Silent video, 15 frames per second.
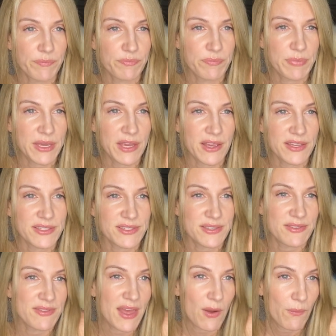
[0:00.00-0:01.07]
because
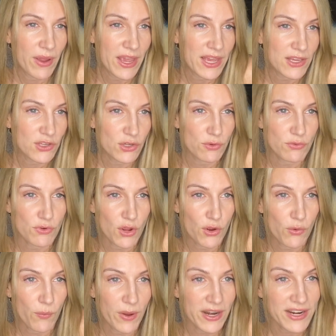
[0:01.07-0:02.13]
that way you
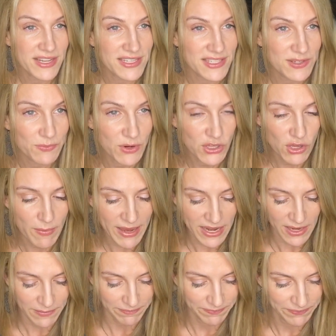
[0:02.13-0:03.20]
know what it is and when you made
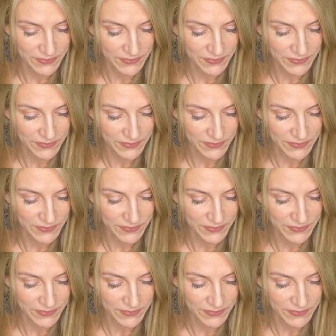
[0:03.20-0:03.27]
it.